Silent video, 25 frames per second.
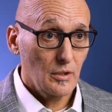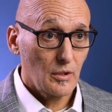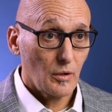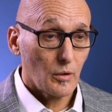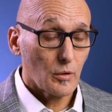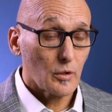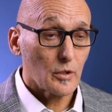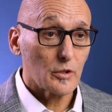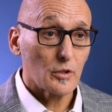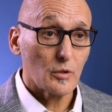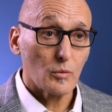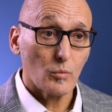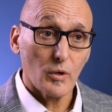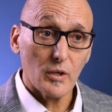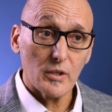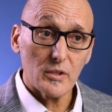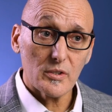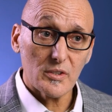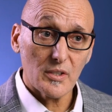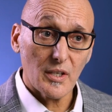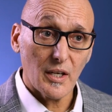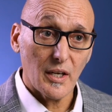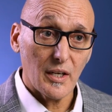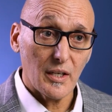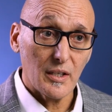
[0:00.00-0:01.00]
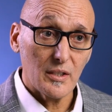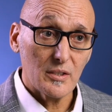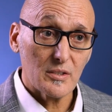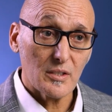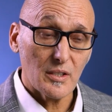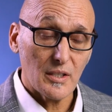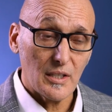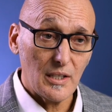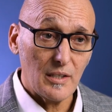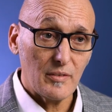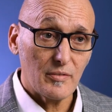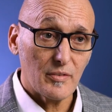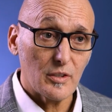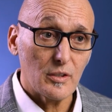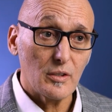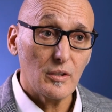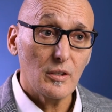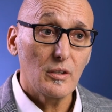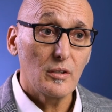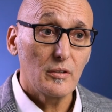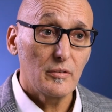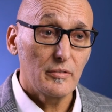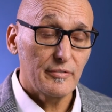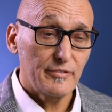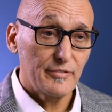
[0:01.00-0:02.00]
or in the worst case, even
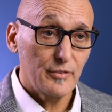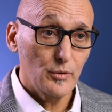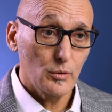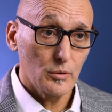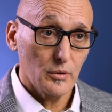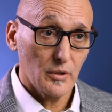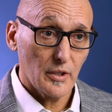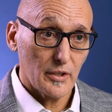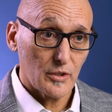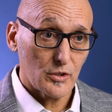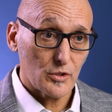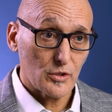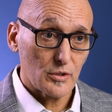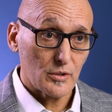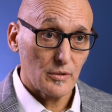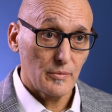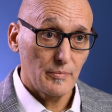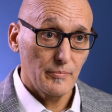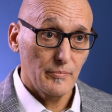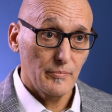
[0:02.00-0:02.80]
foolish.